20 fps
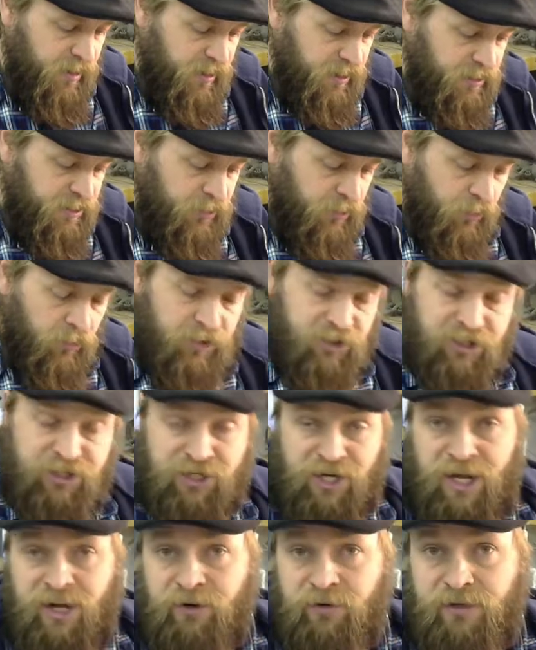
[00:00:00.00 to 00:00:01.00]
So
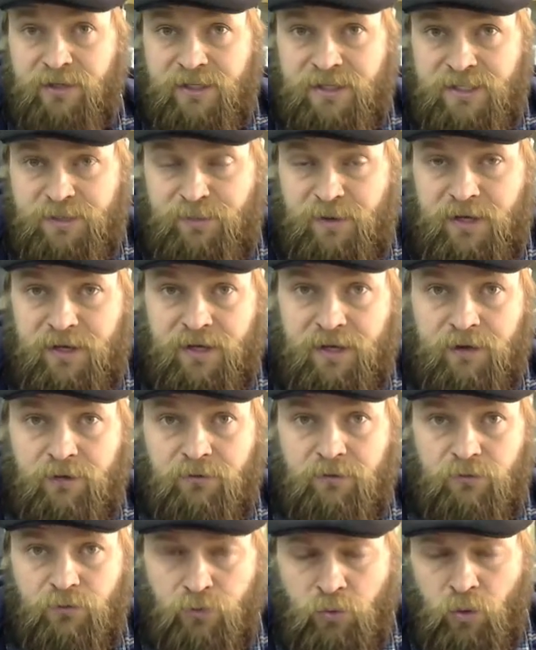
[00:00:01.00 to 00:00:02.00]
generally speaking,
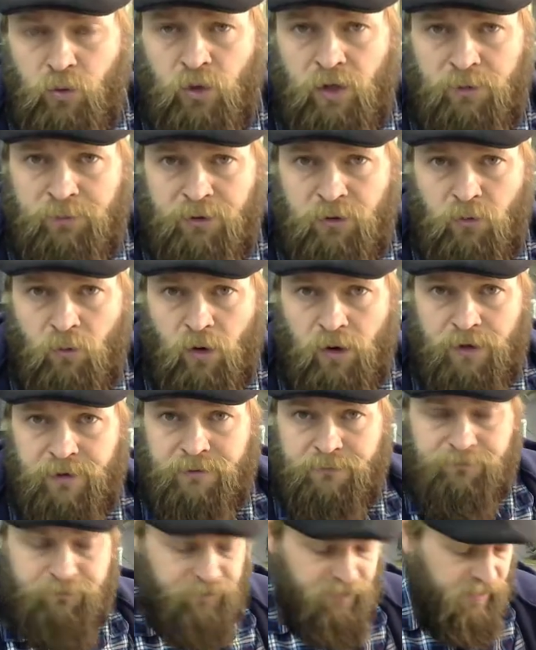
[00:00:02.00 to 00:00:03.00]
rule number
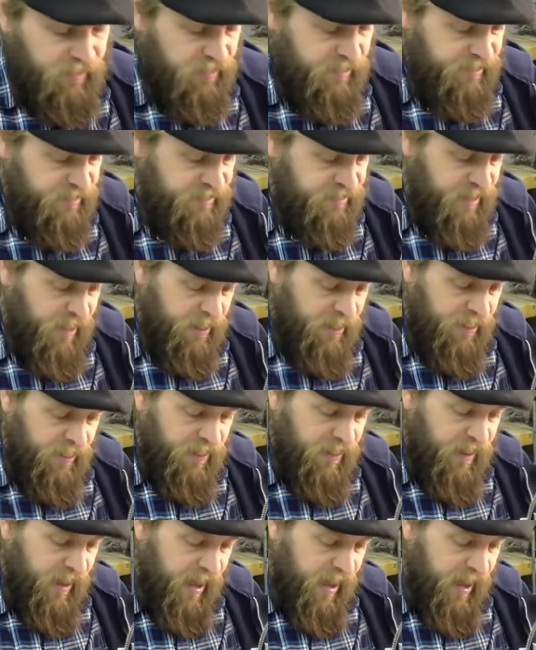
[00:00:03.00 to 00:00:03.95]
one is that the